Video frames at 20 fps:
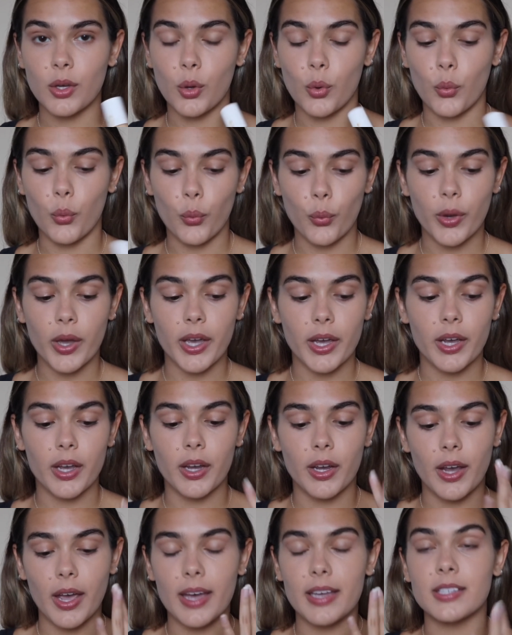
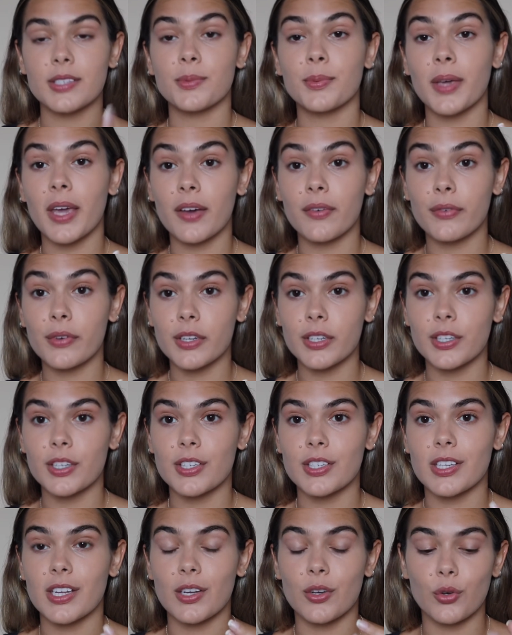wear SPF under your
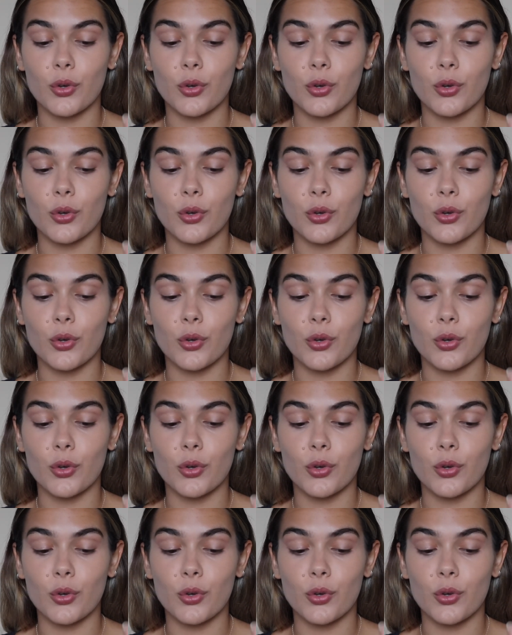skin.